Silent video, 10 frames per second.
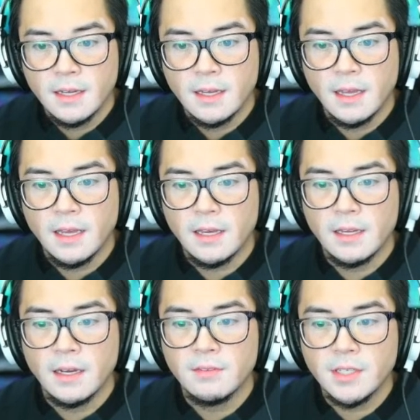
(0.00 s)

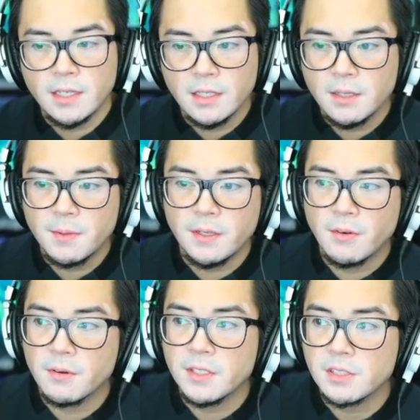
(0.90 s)
and I've taken the liberty of
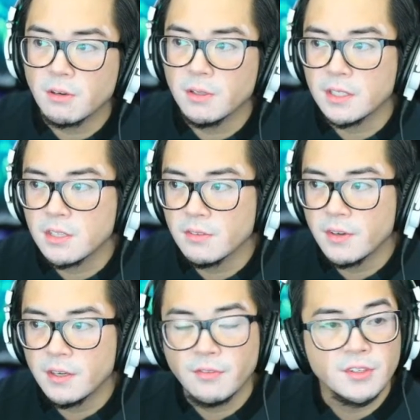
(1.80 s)
already scrolling to the
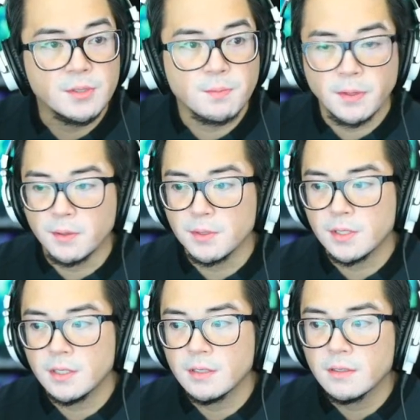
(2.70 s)
very first
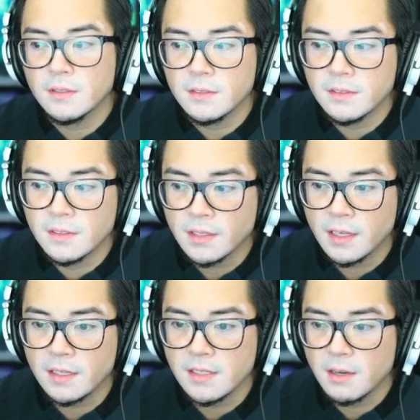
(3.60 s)
post, okay,
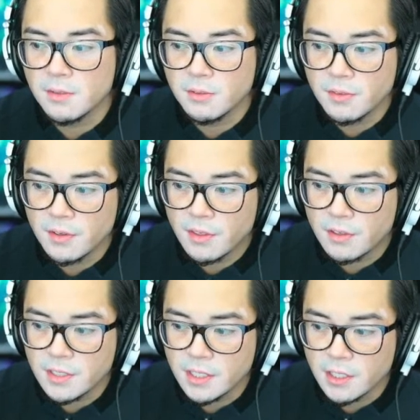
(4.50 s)
because that was over
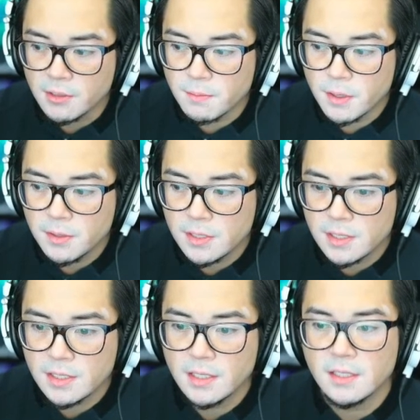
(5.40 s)
1,300
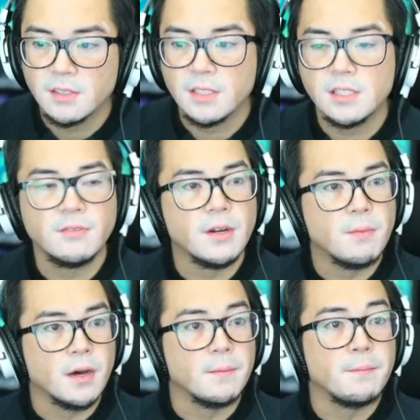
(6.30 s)
posts. So this is the very
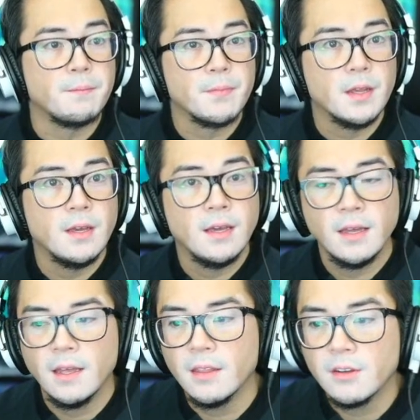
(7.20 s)
bottom,
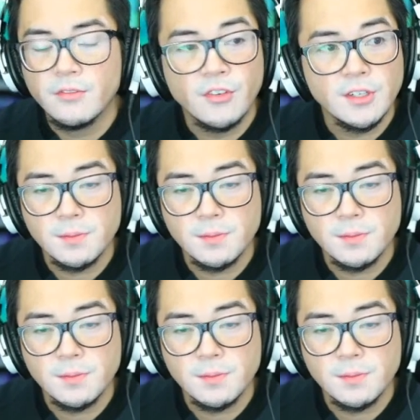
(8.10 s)
and their first